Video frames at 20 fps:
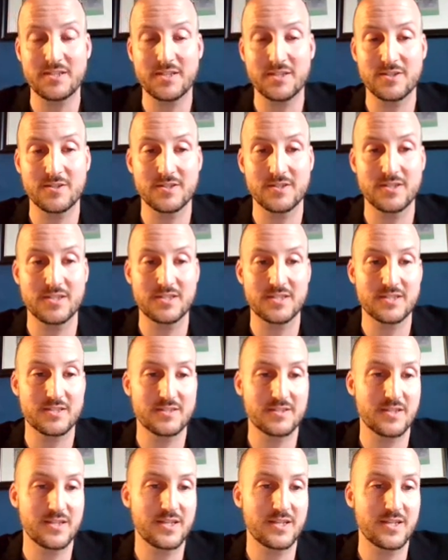So
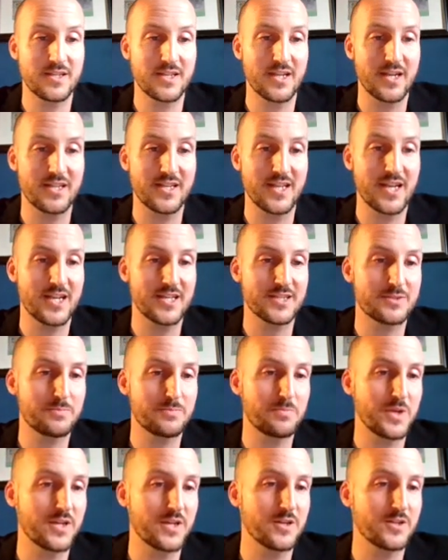it's that has
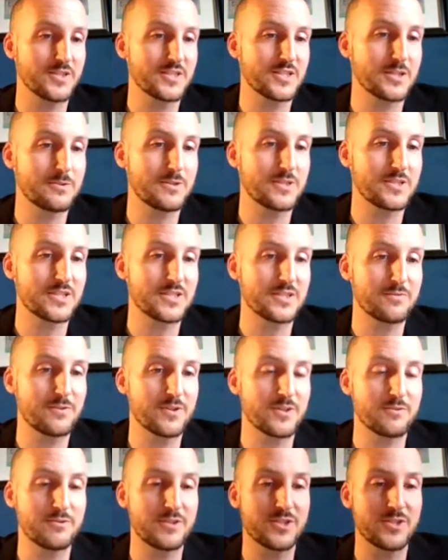big consequences
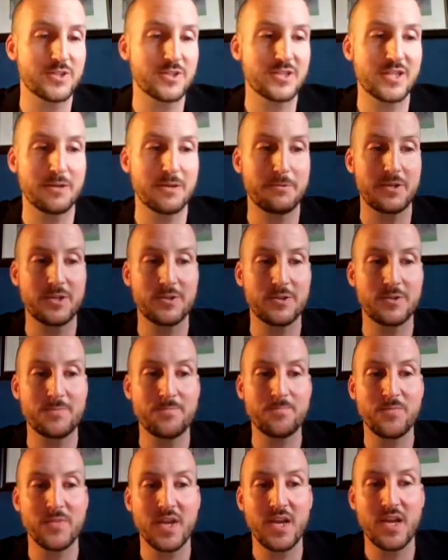for the research that we do.